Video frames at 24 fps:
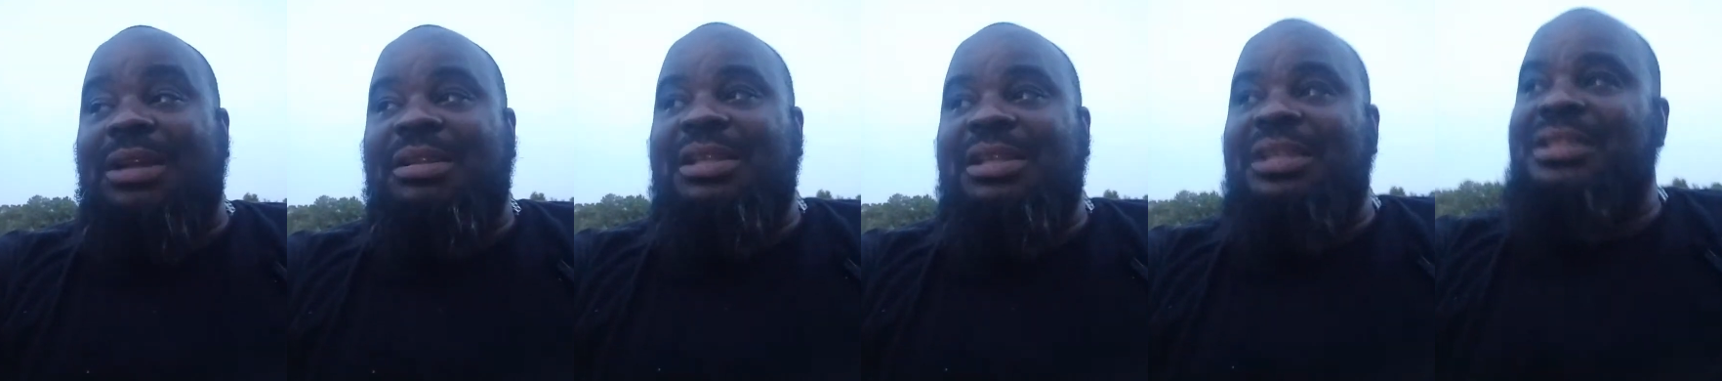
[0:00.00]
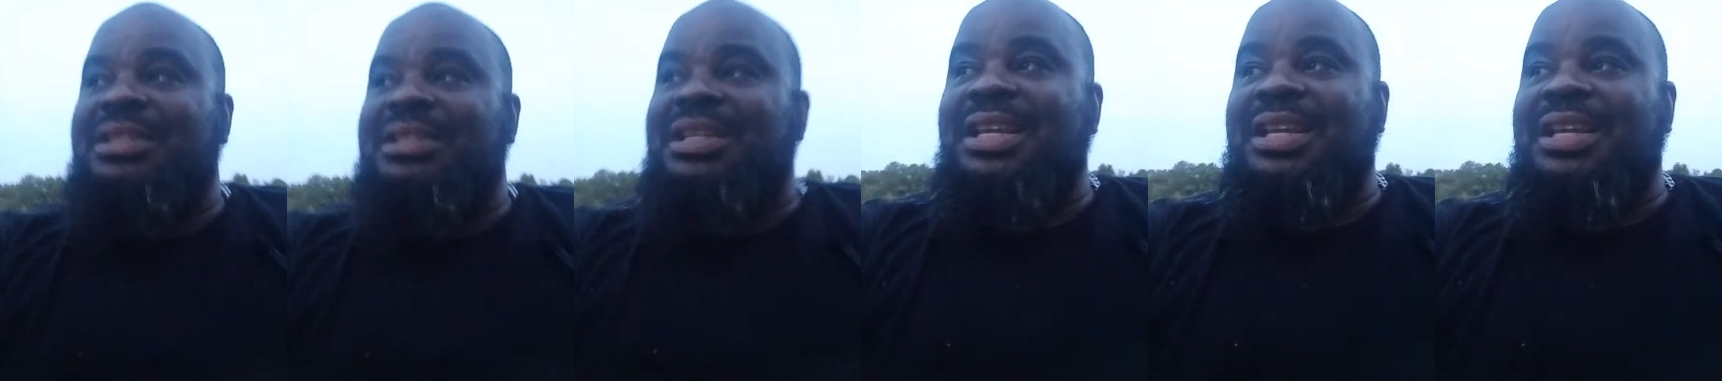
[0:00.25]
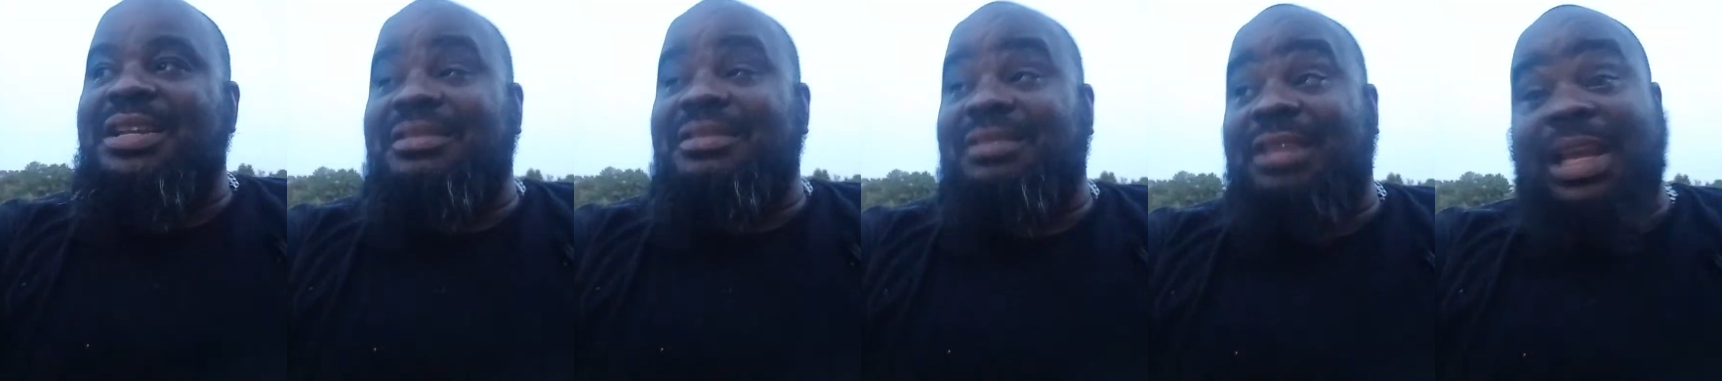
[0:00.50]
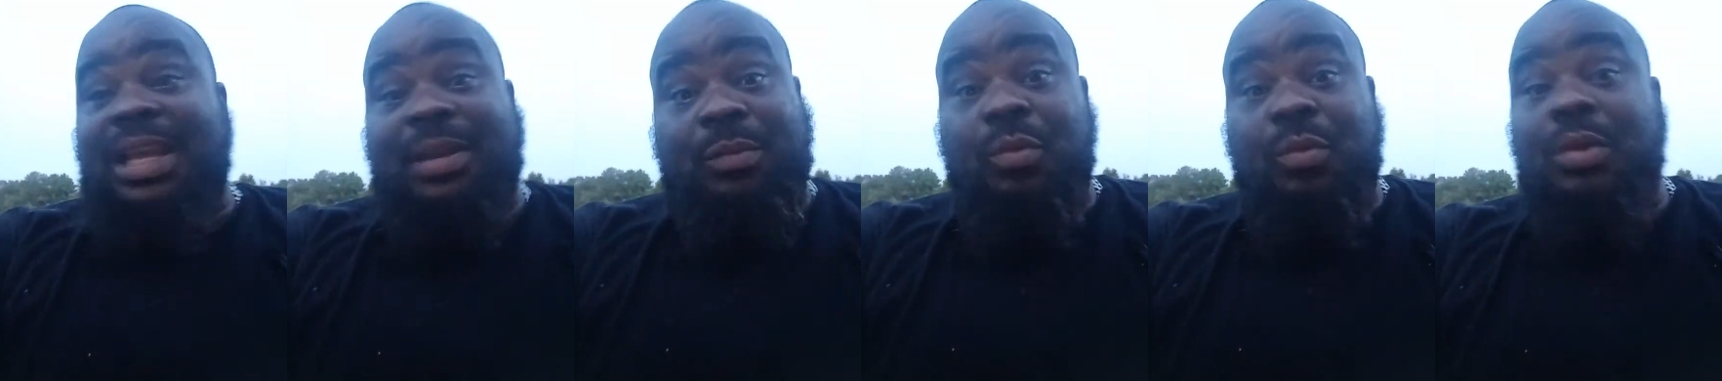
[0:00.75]
intake,
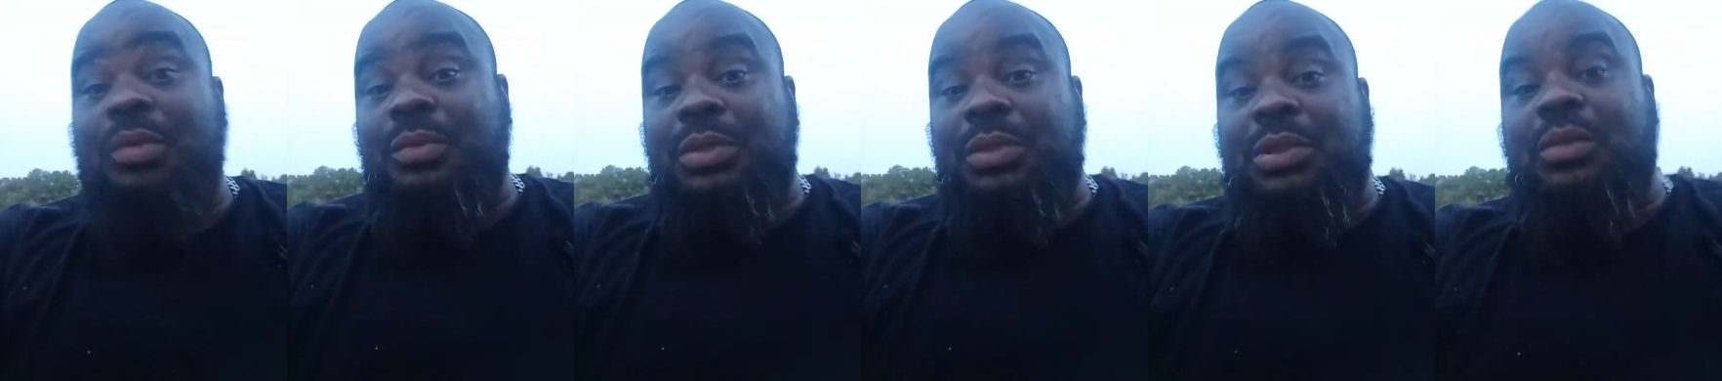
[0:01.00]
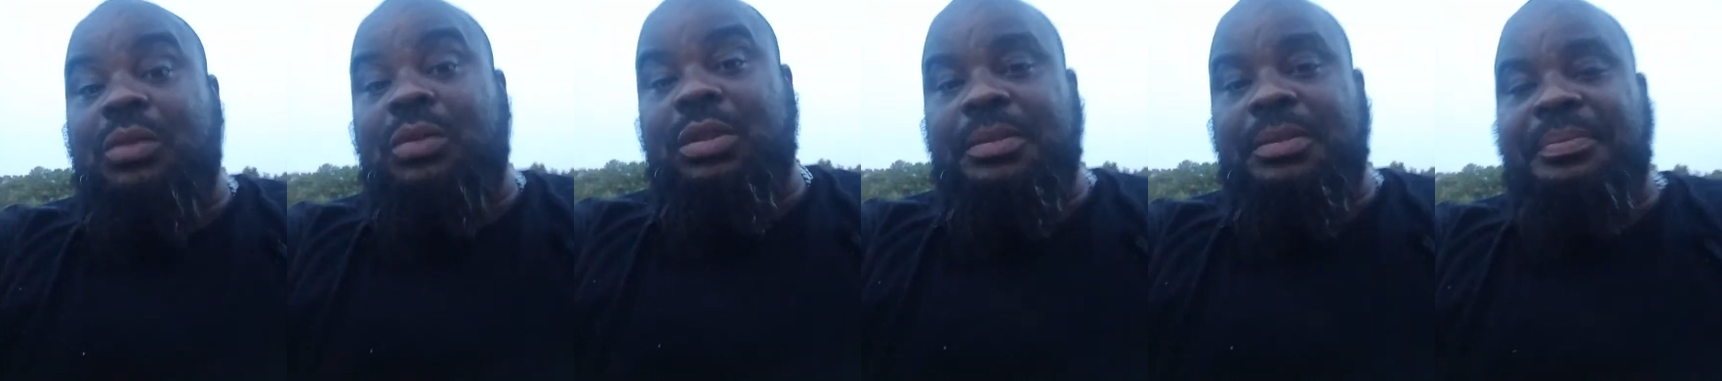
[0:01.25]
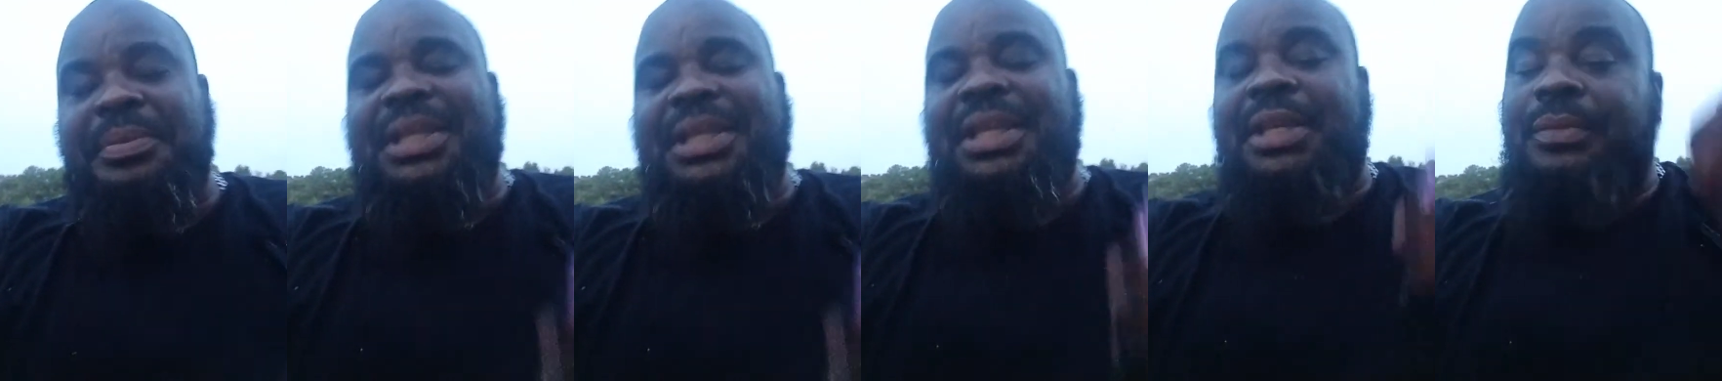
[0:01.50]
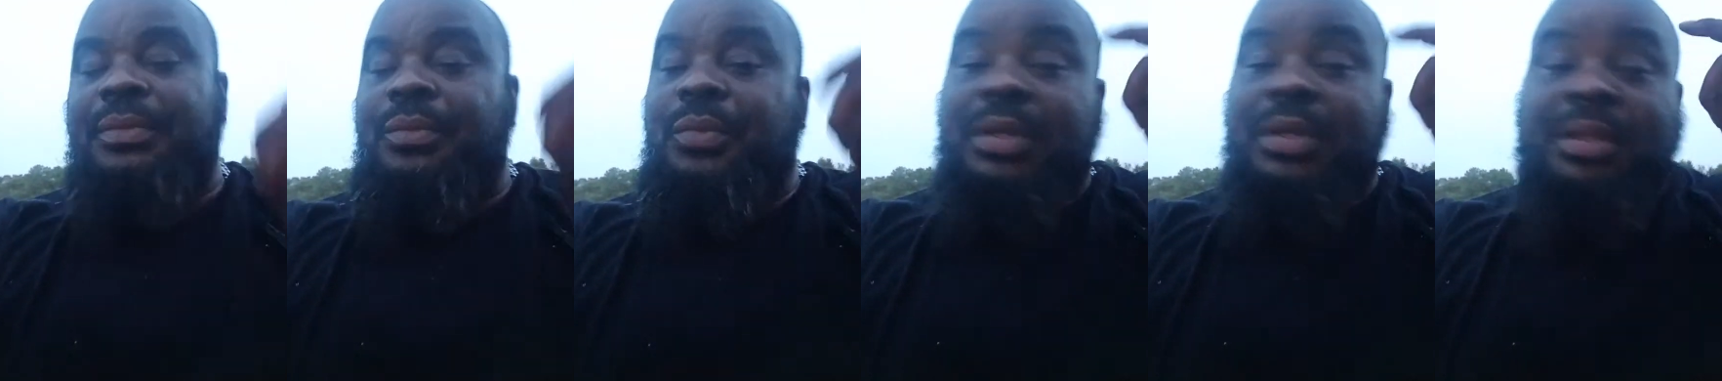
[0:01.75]
like what was on it to
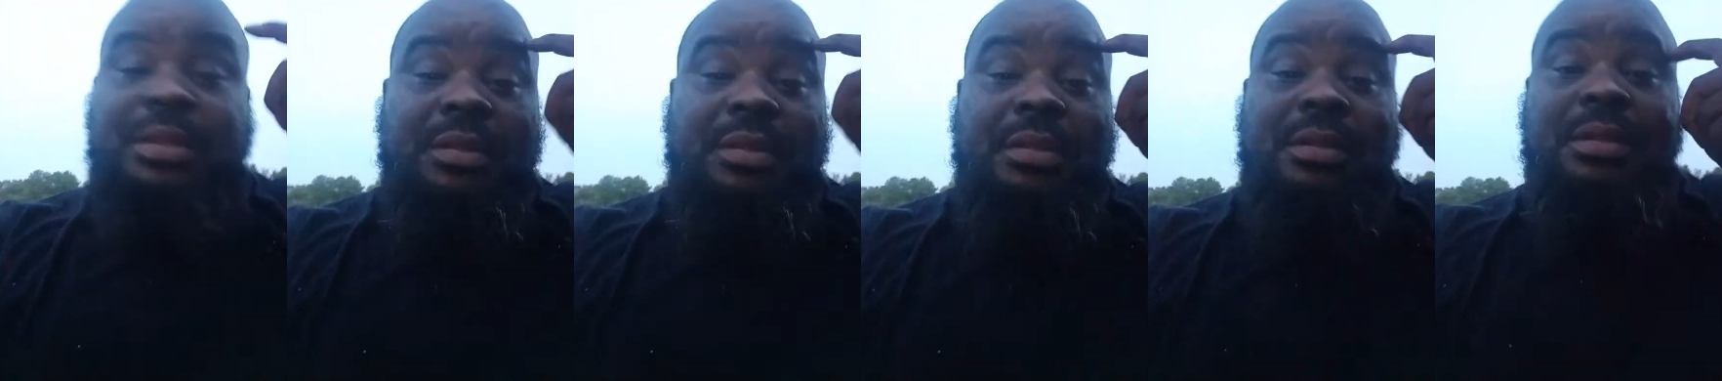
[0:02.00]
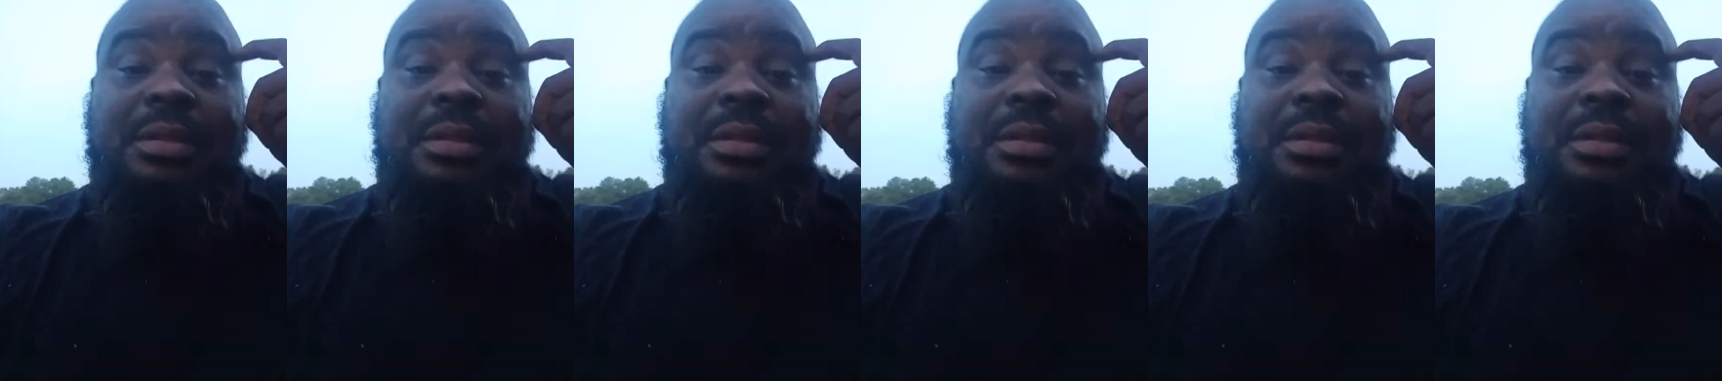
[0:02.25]
begin with,